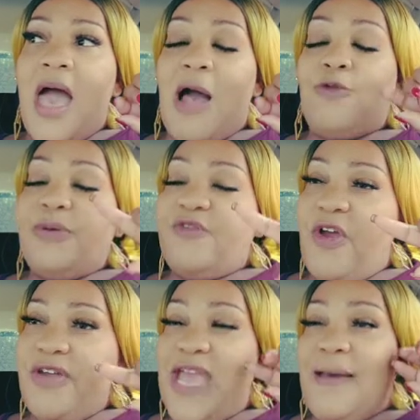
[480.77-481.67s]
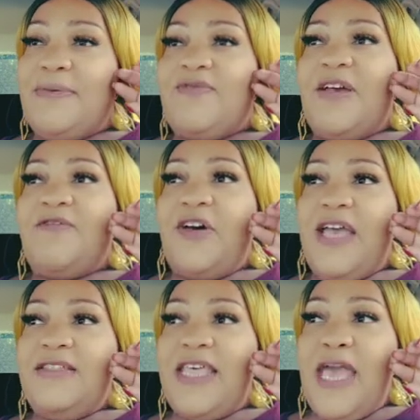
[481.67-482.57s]
I will be very happy if I
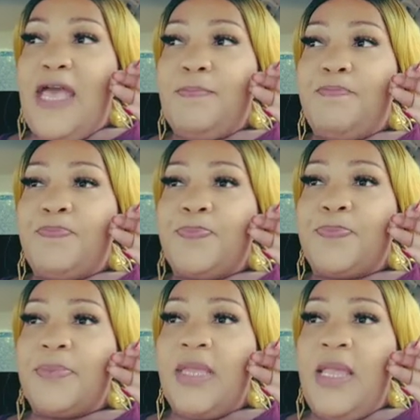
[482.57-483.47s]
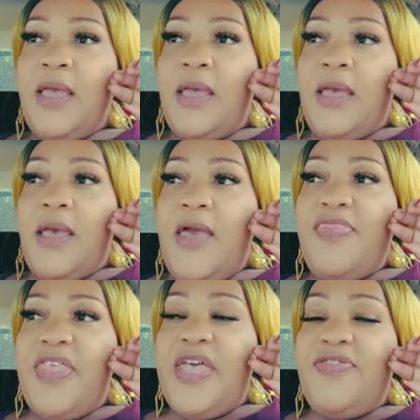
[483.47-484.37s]
find that.
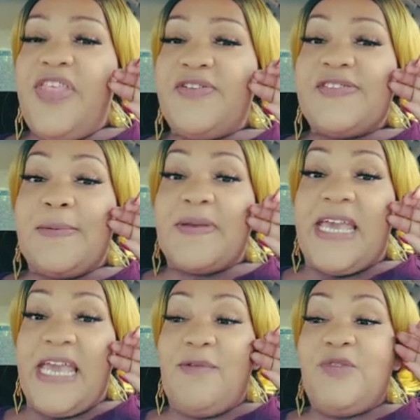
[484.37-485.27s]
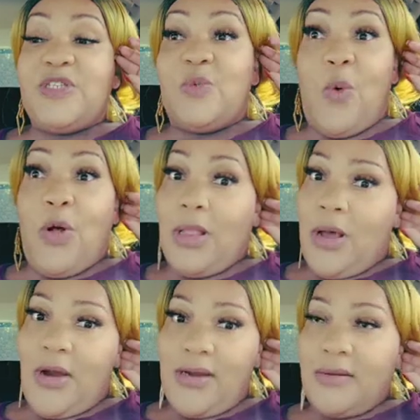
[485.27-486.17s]
And then there's some canvas wall
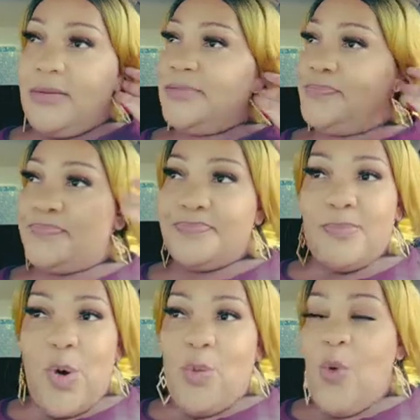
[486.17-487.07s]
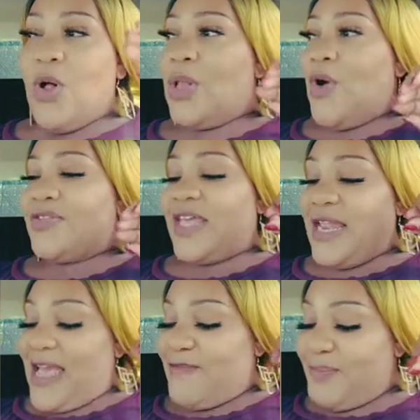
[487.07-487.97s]
art, more wall art that
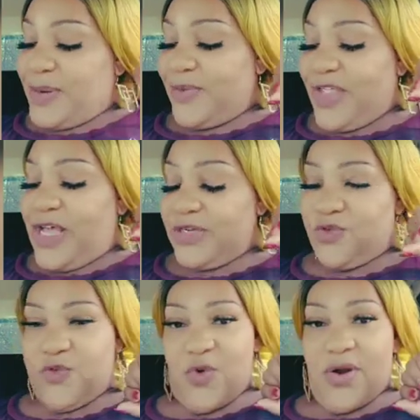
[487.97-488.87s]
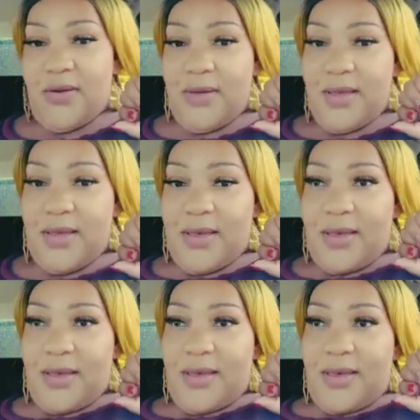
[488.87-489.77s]
I have been on the hunt for.
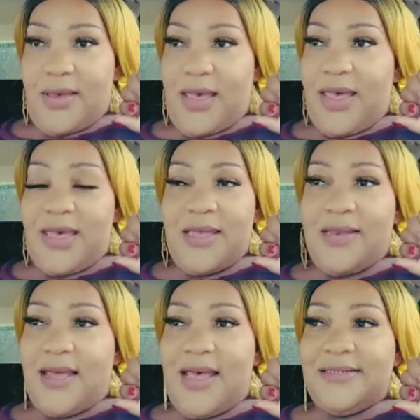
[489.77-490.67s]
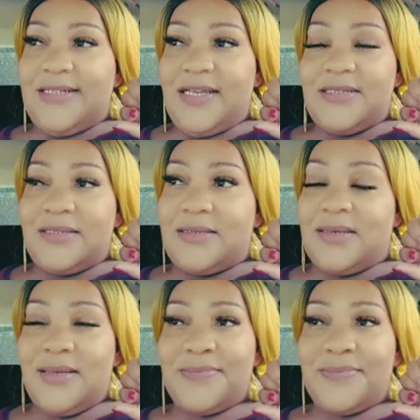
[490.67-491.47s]
And I just,